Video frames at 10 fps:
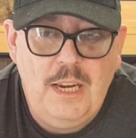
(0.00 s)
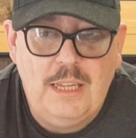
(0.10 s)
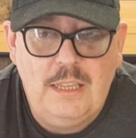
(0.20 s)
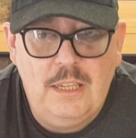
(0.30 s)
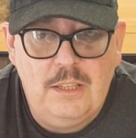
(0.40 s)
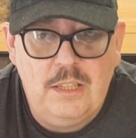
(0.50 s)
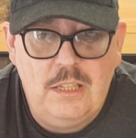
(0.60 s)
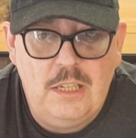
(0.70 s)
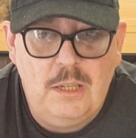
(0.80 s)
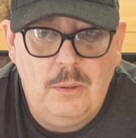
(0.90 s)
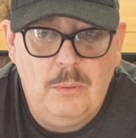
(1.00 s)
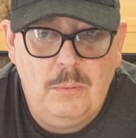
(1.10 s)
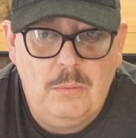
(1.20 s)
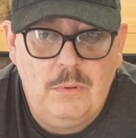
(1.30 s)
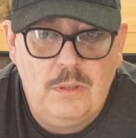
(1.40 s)
checked the other
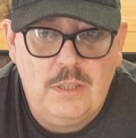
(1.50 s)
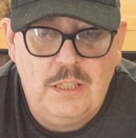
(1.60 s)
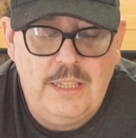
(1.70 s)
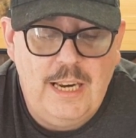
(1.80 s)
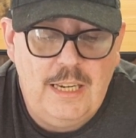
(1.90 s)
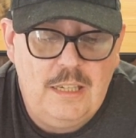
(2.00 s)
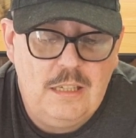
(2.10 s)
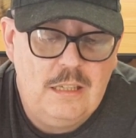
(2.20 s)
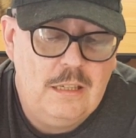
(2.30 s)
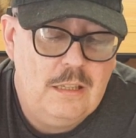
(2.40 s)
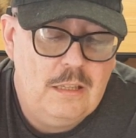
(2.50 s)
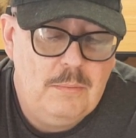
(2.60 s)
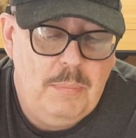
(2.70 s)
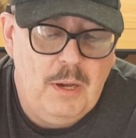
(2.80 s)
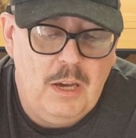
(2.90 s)
two snakes
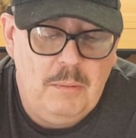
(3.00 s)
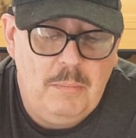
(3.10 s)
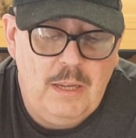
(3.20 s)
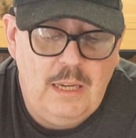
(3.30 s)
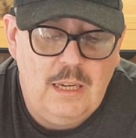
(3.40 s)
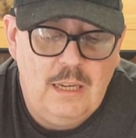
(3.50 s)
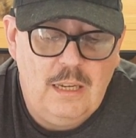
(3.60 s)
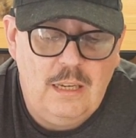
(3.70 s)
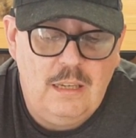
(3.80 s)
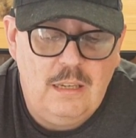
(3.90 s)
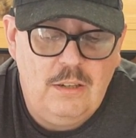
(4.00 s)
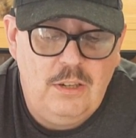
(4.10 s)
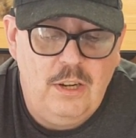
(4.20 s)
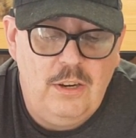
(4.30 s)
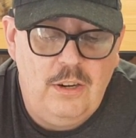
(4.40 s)
behind me, and
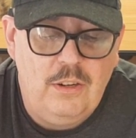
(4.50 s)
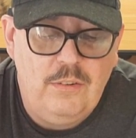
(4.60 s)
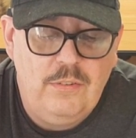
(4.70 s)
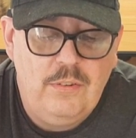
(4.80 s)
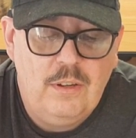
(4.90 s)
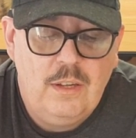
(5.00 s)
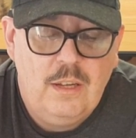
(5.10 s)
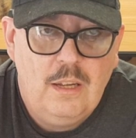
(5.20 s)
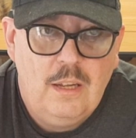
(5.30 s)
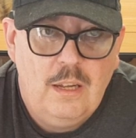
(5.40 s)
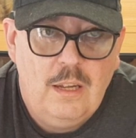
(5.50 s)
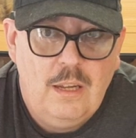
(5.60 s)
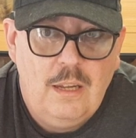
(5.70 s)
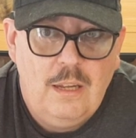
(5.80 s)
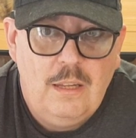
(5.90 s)
sure enough,
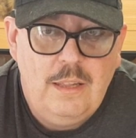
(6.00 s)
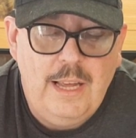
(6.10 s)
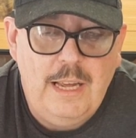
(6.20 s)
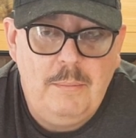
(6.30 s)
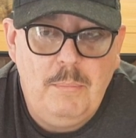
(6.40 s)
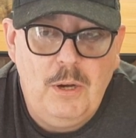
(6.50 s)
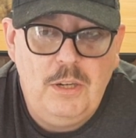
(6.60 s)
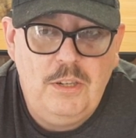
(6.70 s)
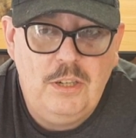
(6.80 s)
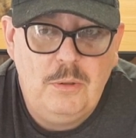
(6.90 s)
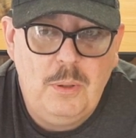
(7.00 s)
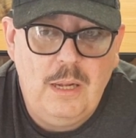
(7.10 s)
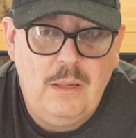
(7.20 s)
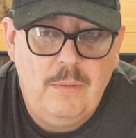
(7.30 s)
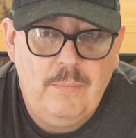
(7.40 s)
they had mites as
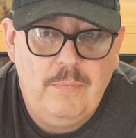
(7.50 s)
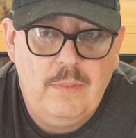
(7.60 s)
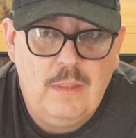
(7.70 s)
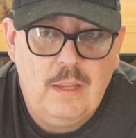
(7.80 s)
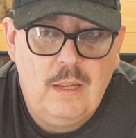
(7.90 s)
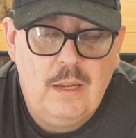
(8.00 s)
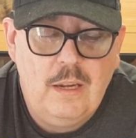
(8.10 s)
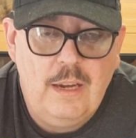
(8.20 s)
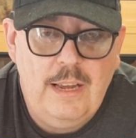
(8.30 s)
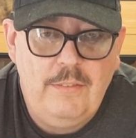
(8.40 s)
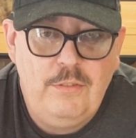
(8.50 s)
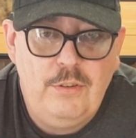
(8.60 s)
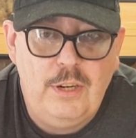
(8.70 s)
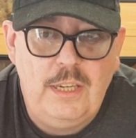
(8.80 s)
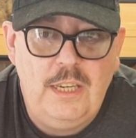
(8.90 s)
well. I have
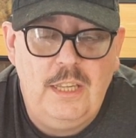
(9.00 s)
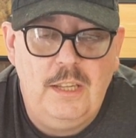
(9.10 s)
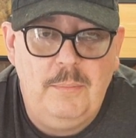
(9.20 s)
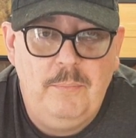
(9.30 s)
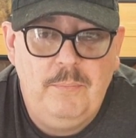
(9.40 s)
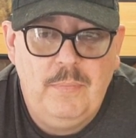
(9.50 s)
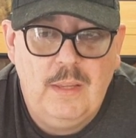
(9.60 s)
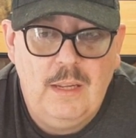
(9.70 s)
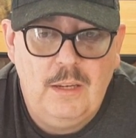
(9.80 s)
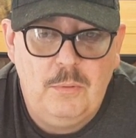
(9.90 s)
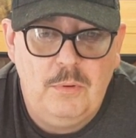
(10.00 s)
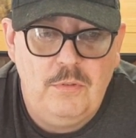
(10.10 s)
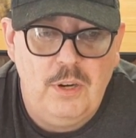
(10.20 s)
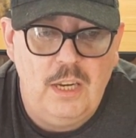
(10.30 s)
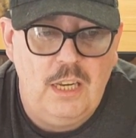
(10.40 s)
treated them, as we've
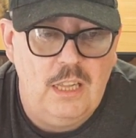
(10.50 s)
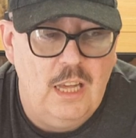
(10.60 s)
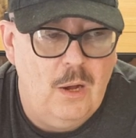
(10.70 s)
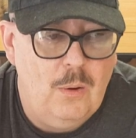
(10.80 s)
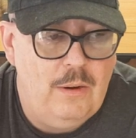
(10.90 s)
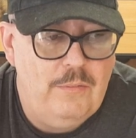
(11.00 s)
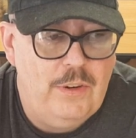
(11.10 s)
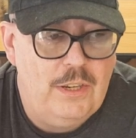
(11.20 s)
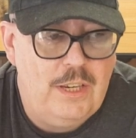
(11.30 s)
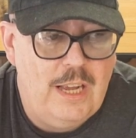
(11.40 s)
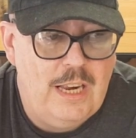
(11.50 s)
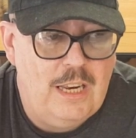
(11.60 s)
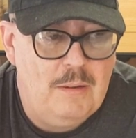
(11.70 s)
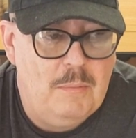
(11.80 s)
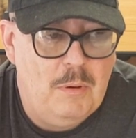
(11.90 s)
treated the whole invert
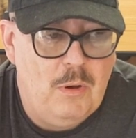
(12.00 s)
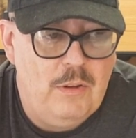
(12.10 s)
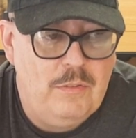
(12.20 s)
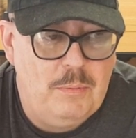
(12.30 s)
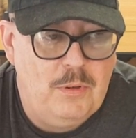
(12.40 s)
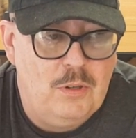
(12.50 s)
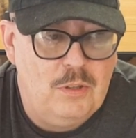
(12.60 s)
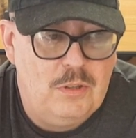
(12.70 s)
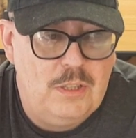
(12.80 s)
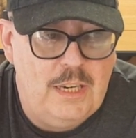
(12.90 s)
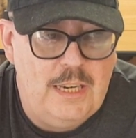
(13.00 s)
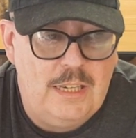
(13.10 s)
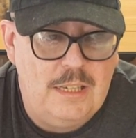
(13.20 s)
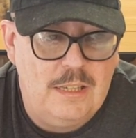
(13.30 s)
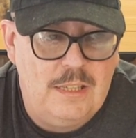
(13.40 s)
My wife and my daughter did here
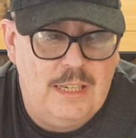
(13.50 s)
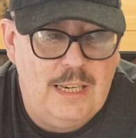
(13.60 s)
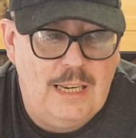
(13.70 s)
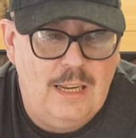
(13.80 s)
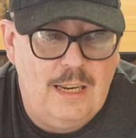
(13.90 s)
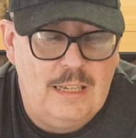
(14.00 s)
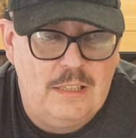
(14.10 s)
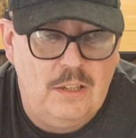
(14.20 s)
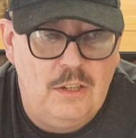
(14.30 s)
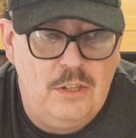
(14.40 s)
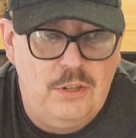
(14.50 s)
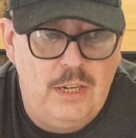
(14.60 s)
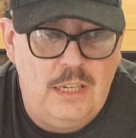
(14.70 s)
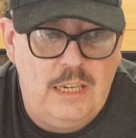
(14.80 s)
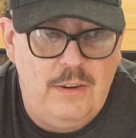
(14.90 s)
until 10 o'clock last night,
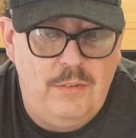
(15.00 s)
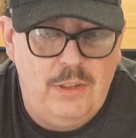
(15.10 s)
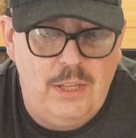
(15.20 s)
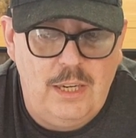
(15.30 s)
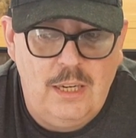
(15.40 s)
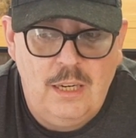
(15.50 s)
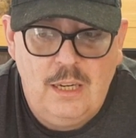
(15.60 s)
treating everything